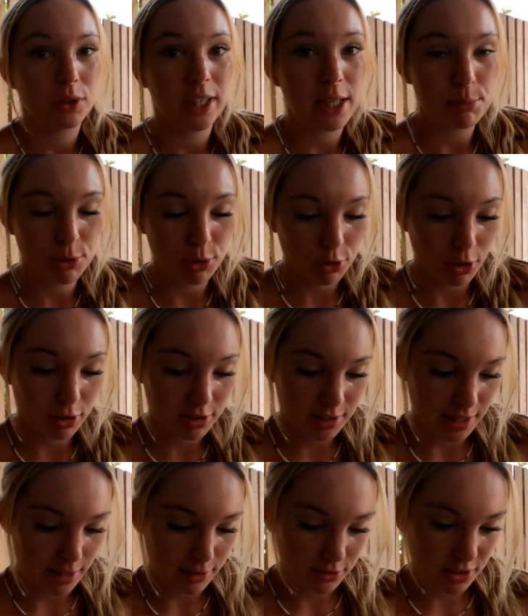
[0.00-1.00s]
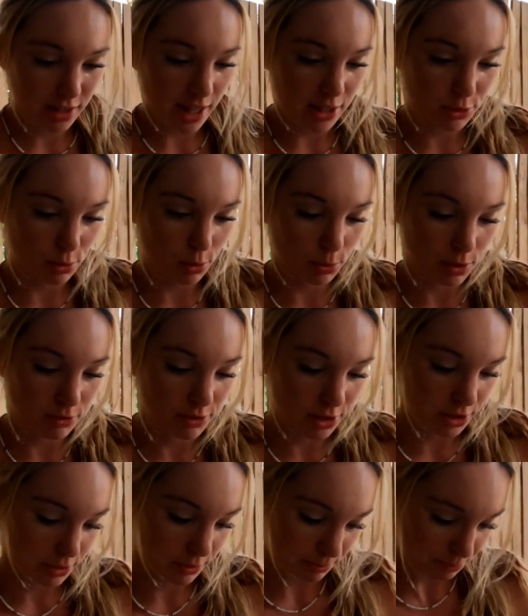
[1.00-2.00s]
will keep your costs down, so that's what we've
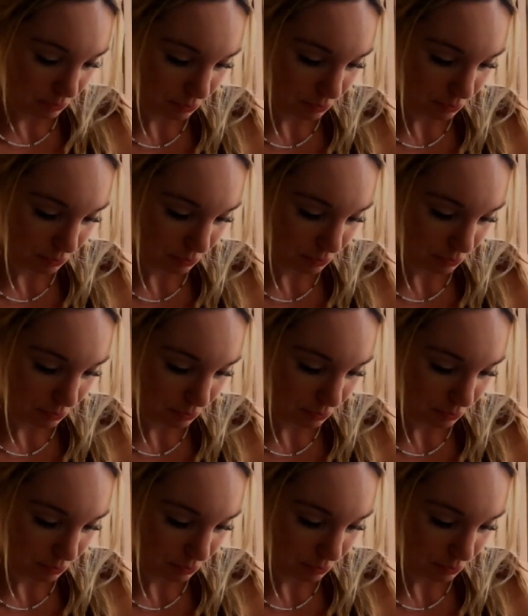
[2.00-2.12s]
done.